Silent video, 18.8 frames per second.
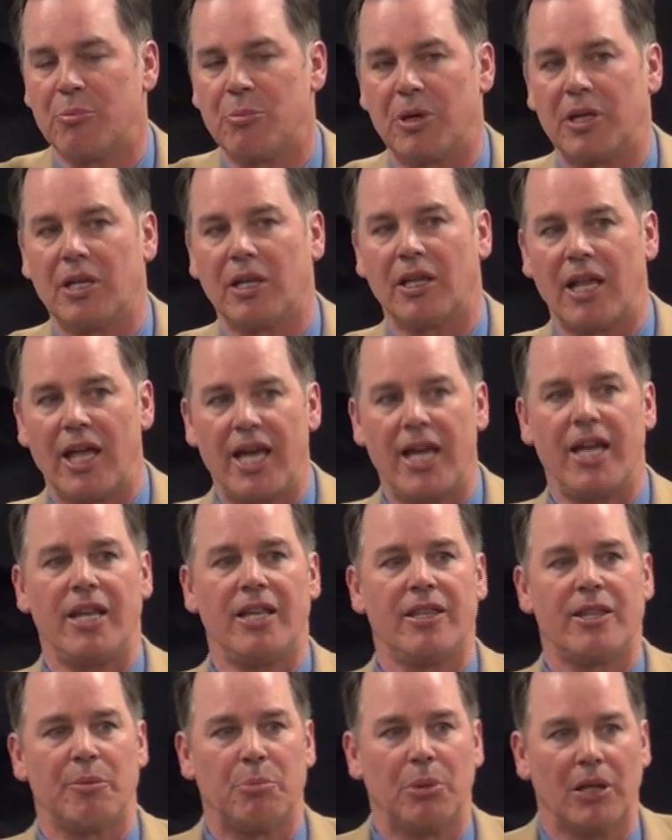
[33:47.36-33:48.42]
but
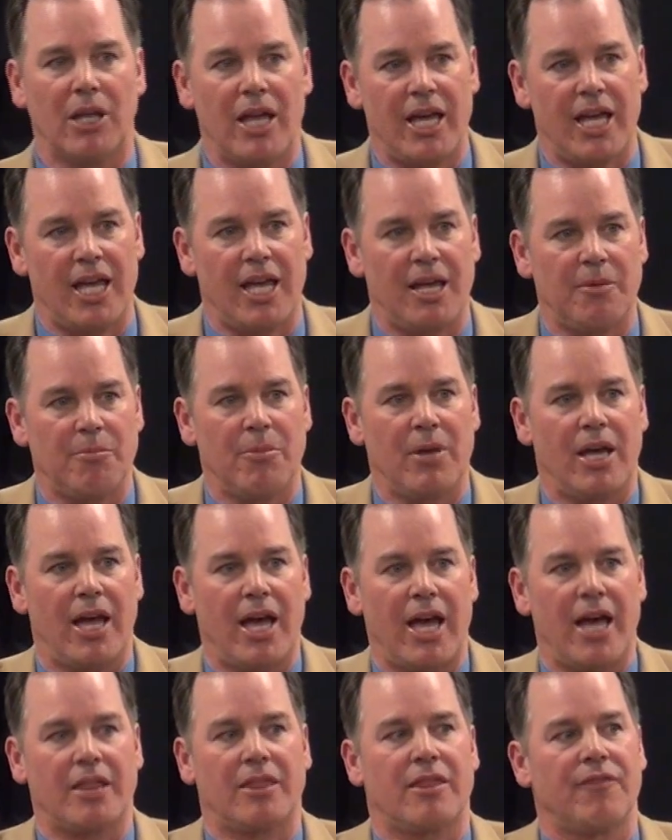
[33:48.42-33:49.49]
laid the blame
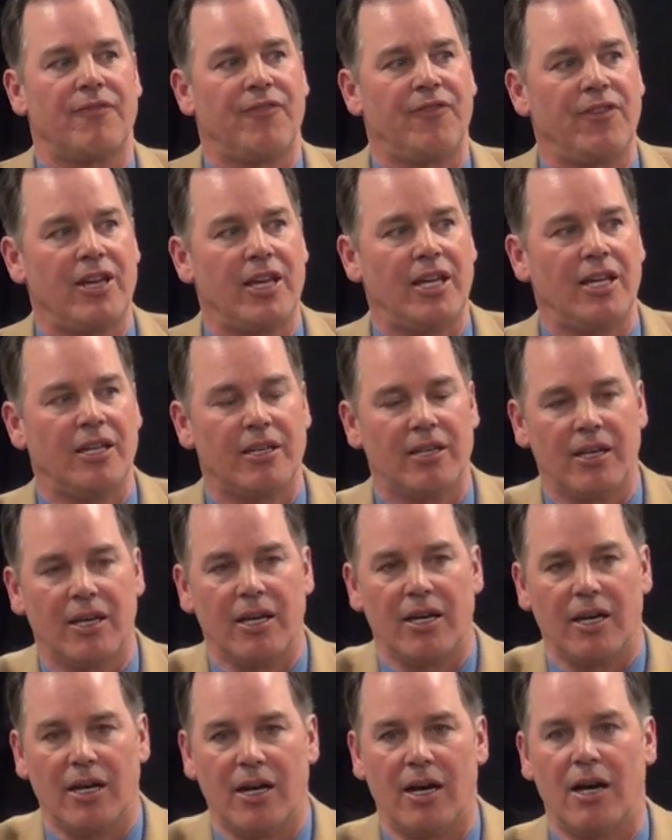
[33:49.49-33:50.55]
at the feet
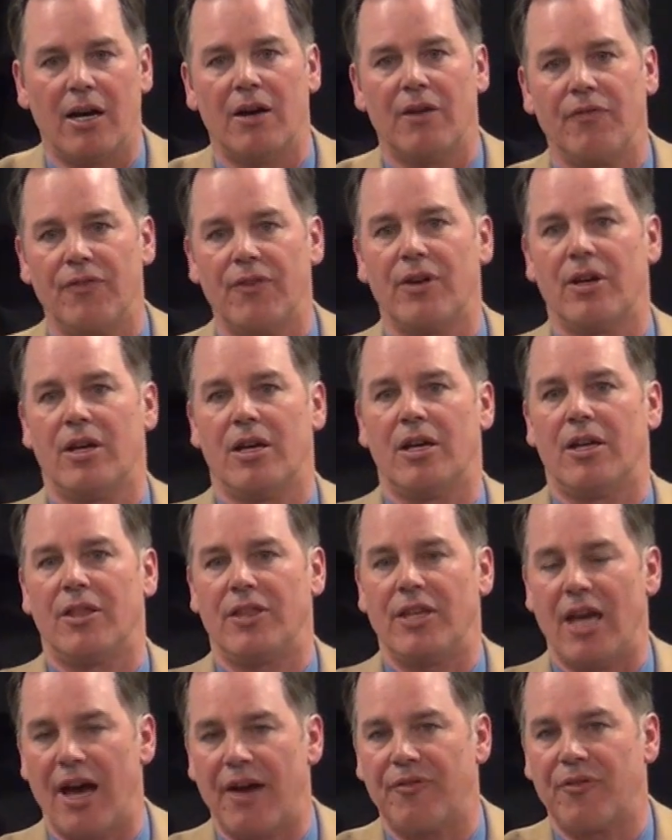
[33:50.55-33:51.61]
of
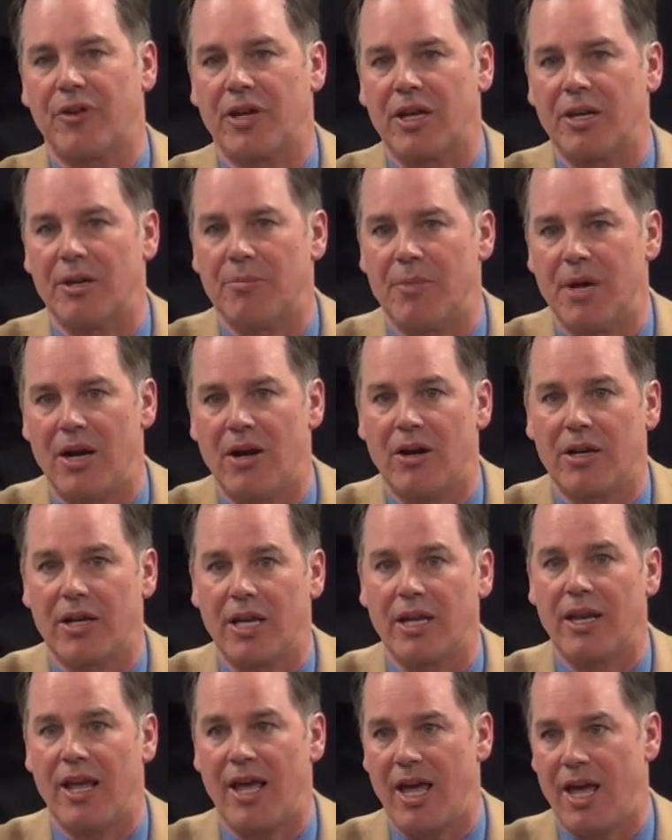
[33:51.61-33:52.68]
the
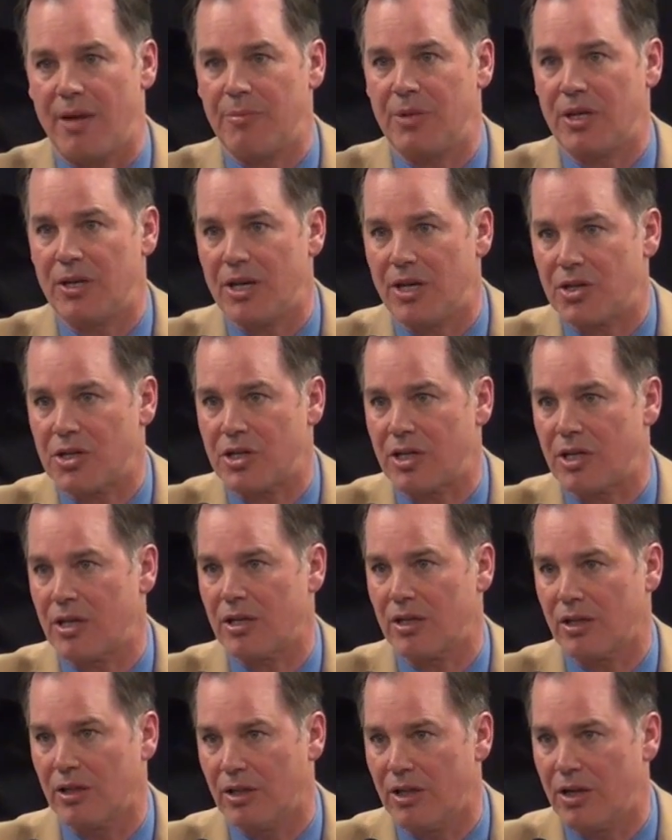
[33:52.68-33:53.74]
African-American
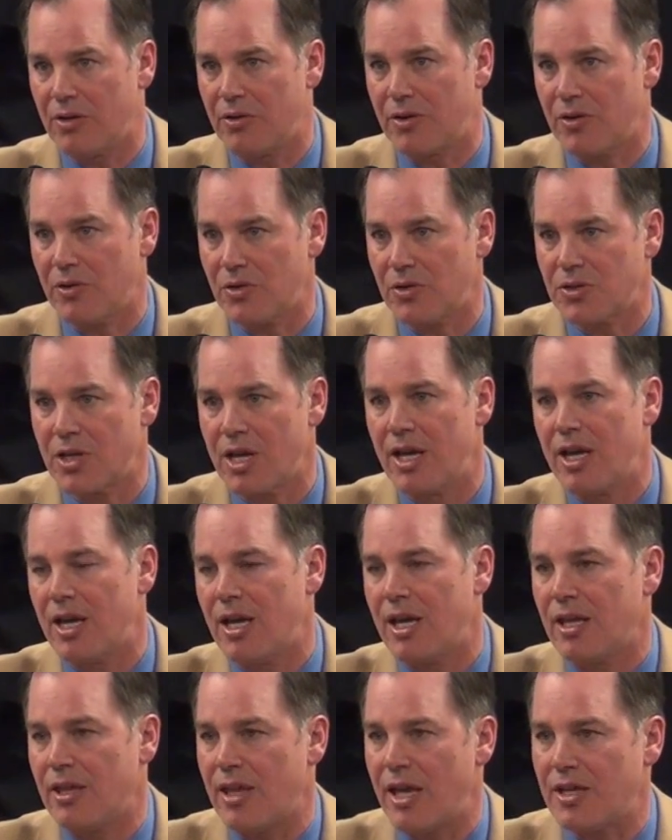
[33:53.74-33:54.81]
ammunition loaders.
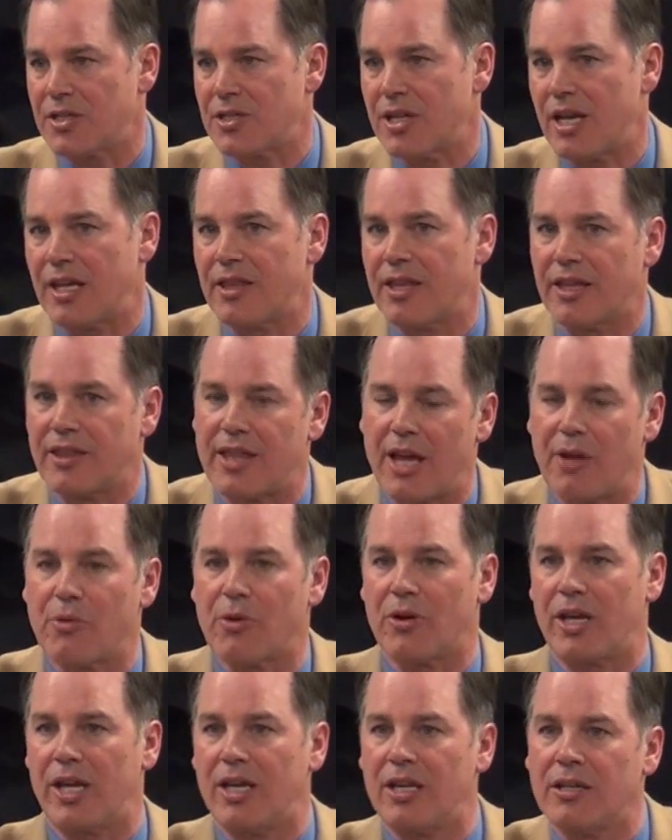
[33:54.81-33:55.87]
They said that they
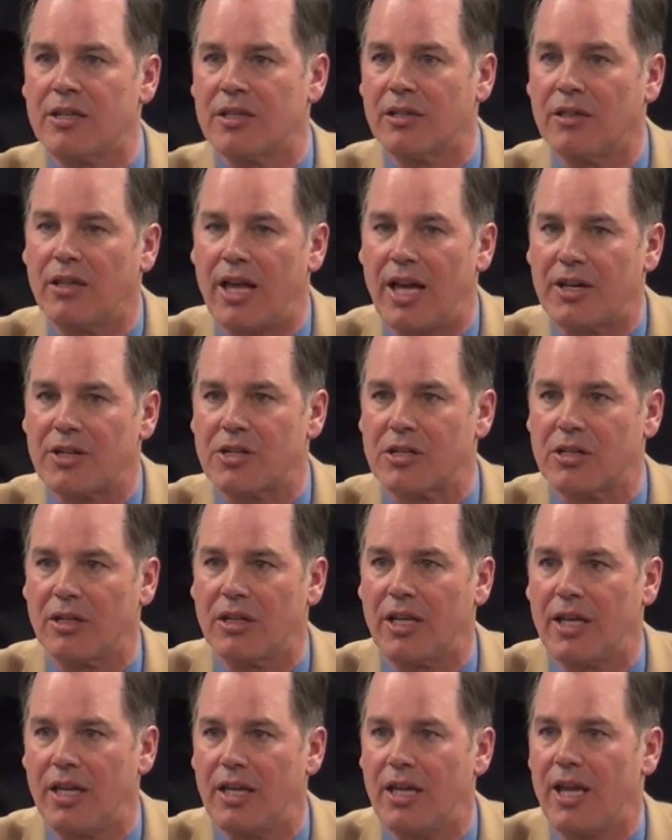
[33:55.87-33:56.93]
were
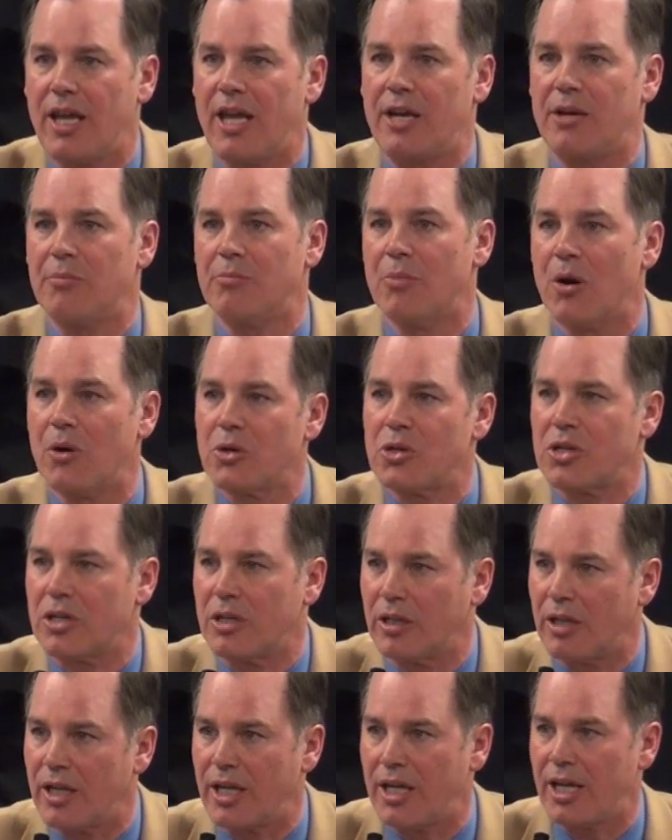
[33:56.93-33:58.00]
intellectually and
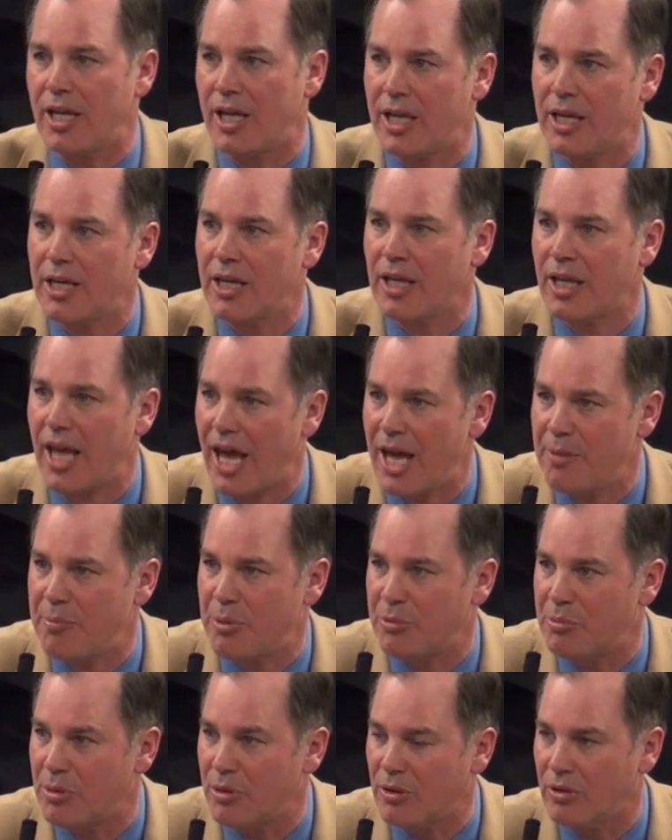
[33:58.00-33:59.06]
emotionally
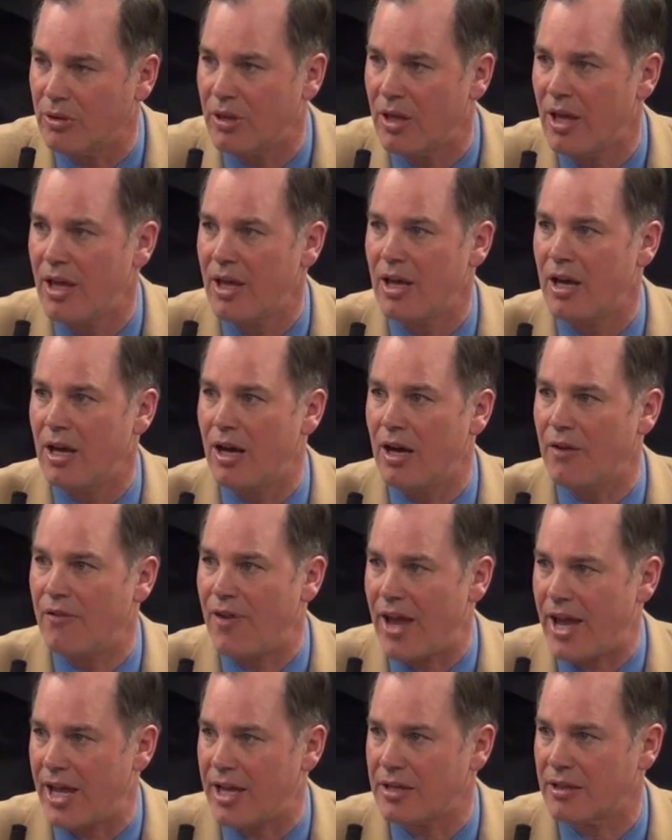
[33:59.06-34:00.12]
incapable
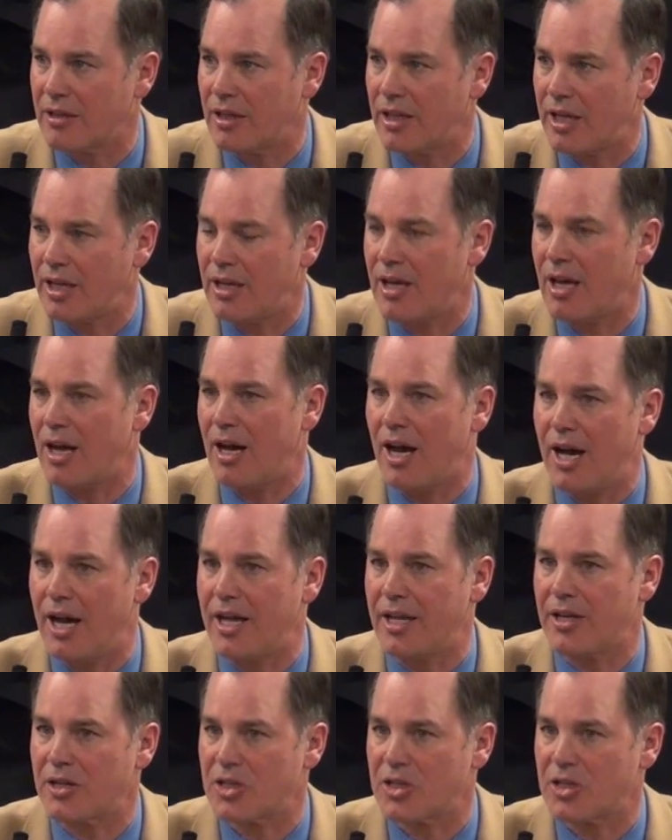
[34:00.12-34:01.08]
of handling high